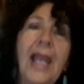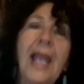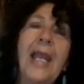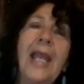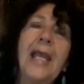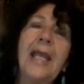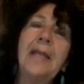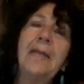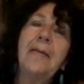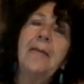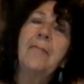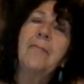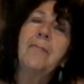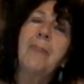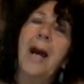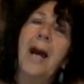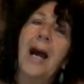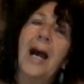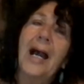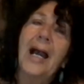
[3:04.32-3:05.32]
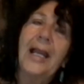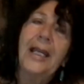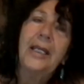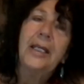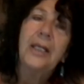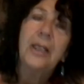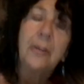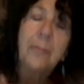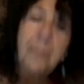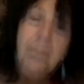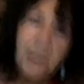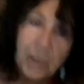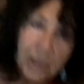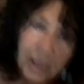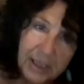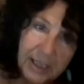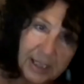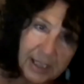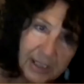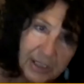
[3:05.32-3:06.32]
and my
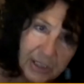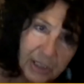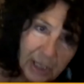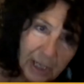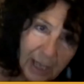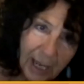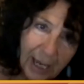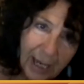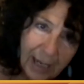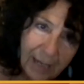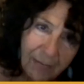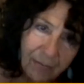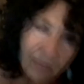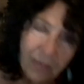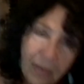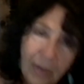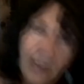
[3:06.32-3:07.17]
community's life